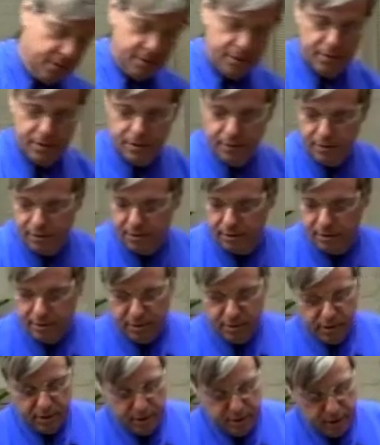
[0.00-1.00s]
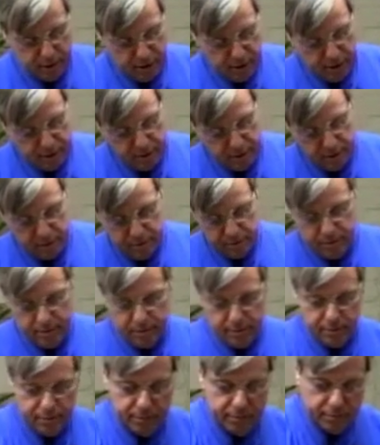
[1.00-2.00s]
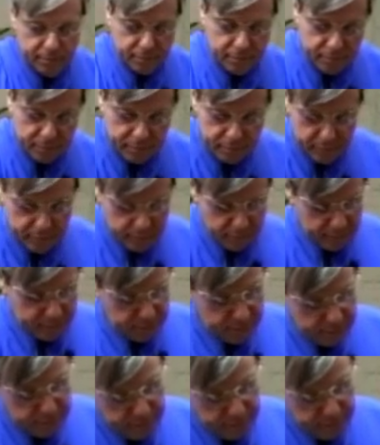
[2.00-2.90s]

(silence)